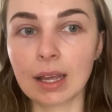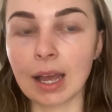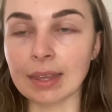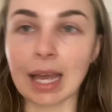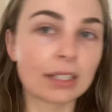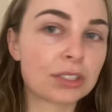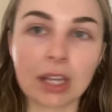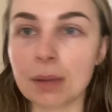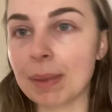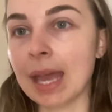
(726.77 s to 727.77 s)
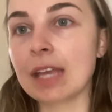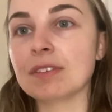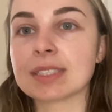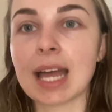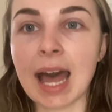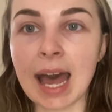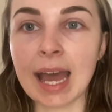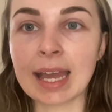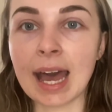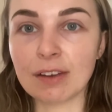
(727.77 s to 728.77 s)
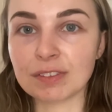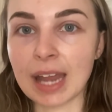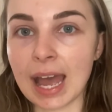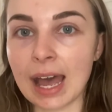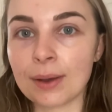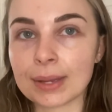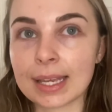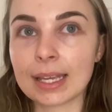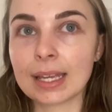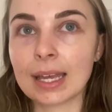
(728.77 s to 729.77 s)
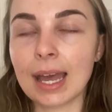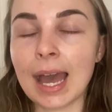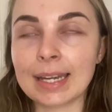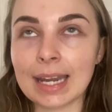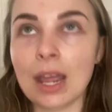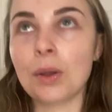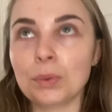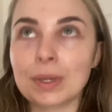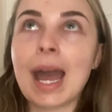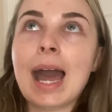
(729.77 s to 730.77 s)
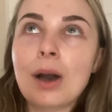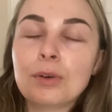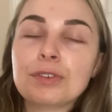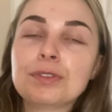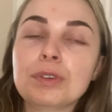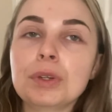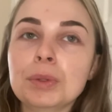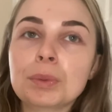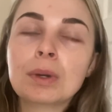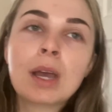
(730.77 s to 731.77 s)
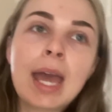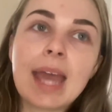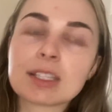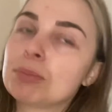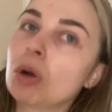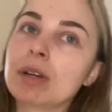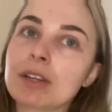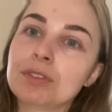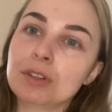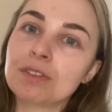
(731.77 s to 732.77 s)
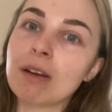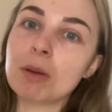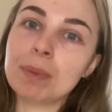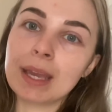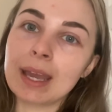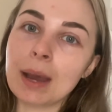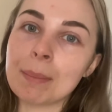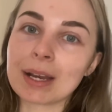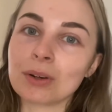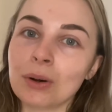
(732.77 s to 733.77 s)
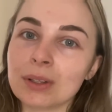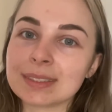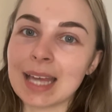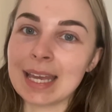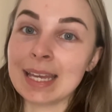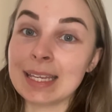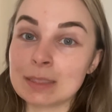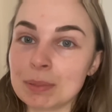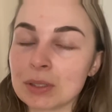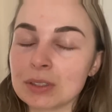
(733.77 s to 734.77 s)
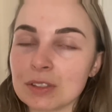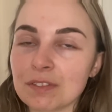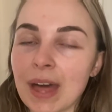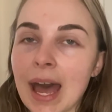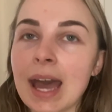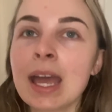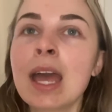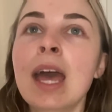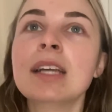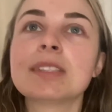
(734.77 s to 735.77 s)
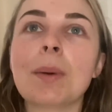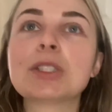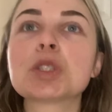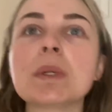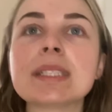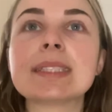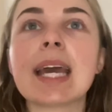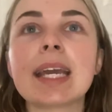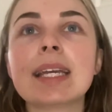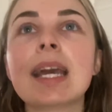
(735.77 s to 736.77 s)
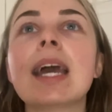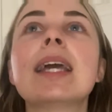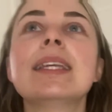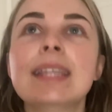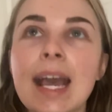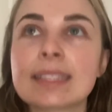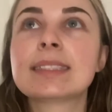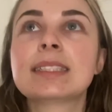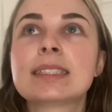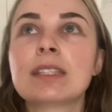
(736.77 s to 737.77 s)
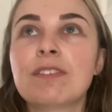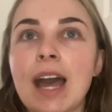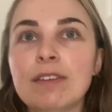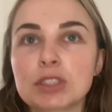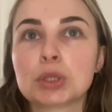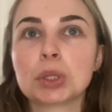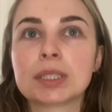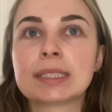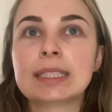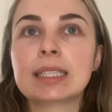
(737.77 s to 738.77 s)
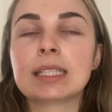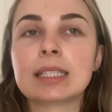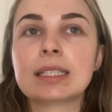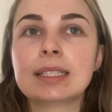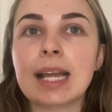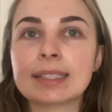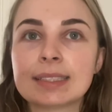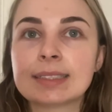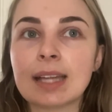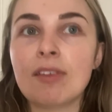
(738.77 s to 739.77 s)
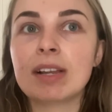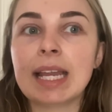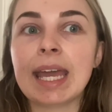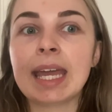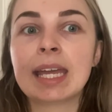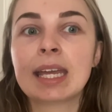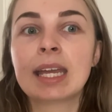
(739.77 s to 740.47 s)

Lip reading: like certain behaviours that I have now, I know now through exploring it through therapy and my course that it is because of that. So I just want to say, yes, the Survivors Trust didn't necessarily,